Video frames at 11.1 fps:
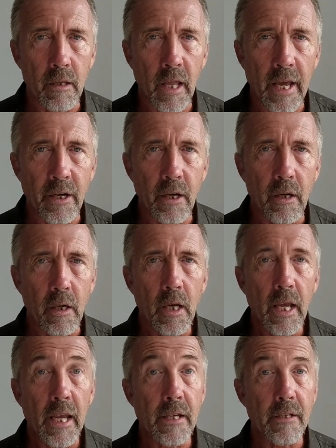later,
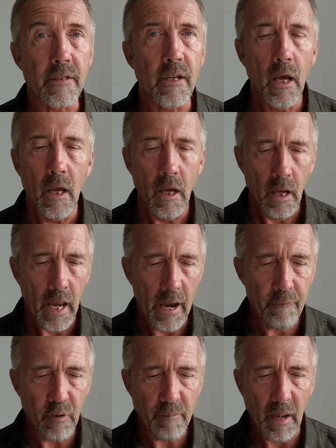is
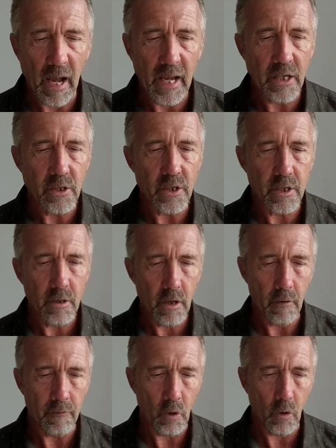every page
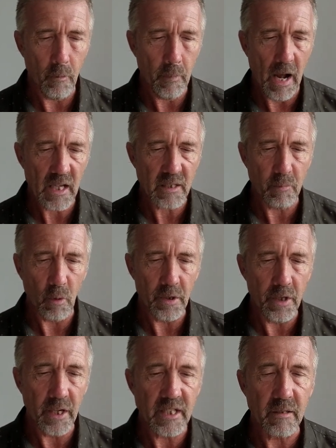of your
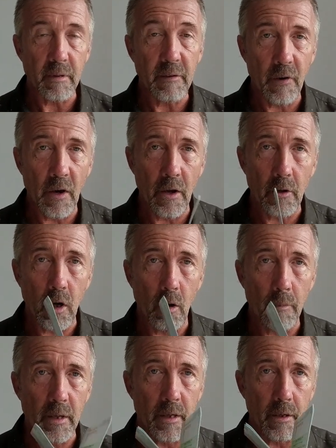passport needs to be
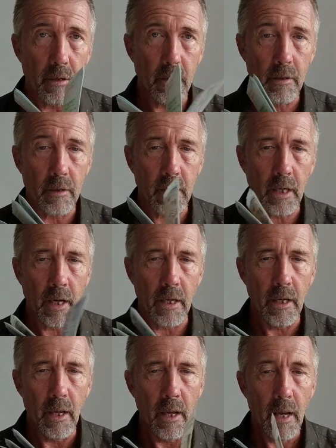photocopied,
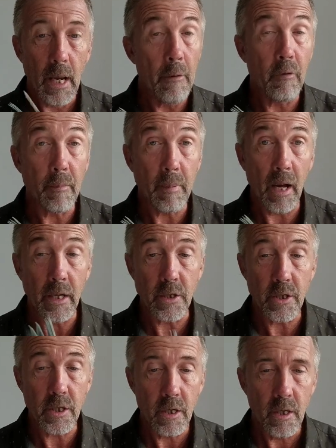okay? Every
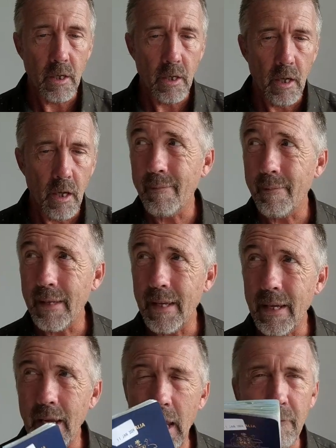page.
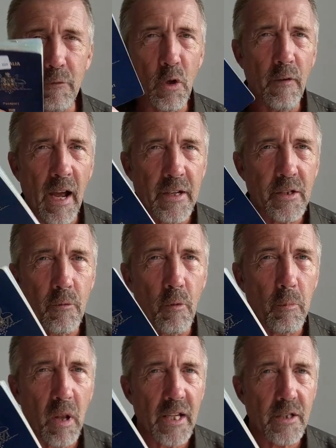If you've had to
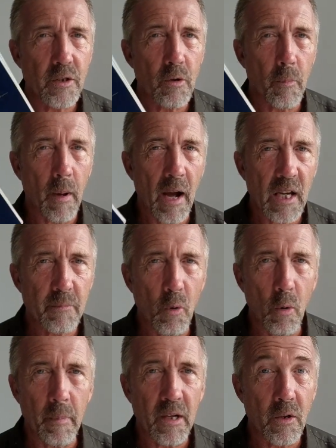replace your
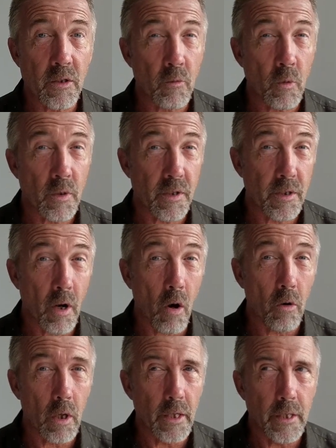passport because it was
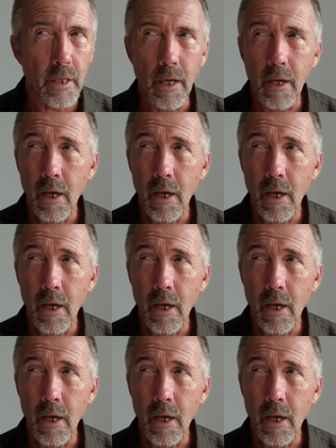stolen,